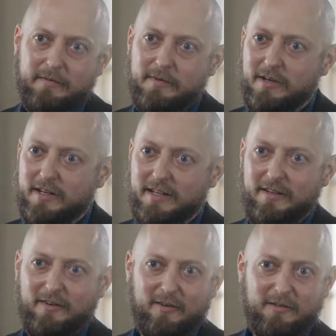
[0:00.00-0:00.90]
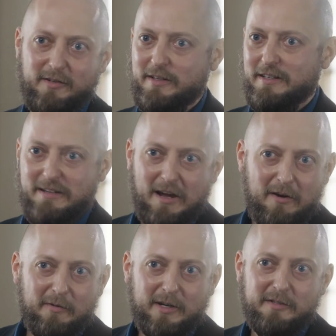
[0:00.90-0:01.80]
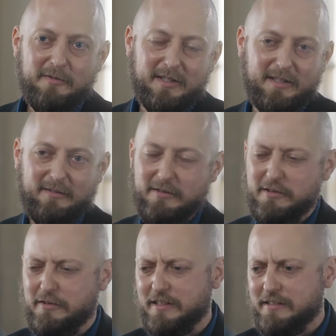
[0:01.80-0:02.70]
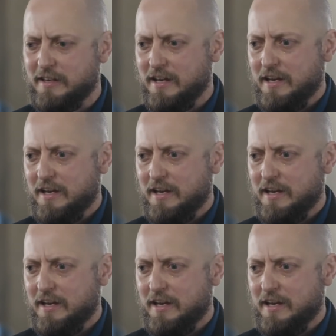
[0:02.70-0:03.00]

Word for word: community or doing outreach with other students